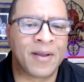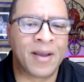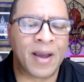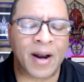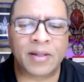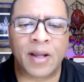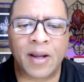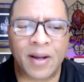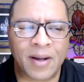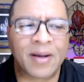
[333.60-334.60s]
They
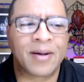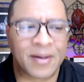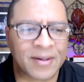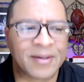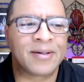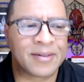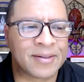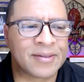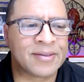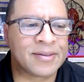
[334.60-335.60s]
may determine that
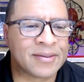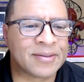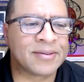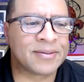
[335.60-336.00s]
the position they